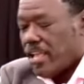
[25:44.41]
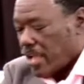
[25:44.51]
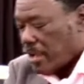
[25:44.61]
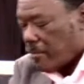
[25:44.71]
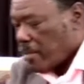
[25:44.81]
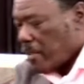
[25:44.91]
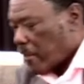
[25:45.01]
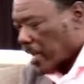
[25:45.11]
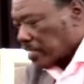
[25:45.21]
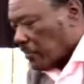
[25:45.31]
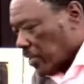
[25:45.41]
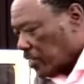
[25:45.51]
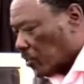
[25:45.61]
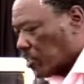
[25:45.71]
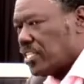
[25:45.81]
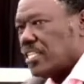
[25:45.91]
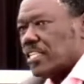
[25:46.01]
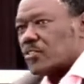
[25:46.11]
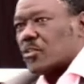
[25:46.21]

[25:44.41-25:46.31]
and maybe Pastor Faith should see this so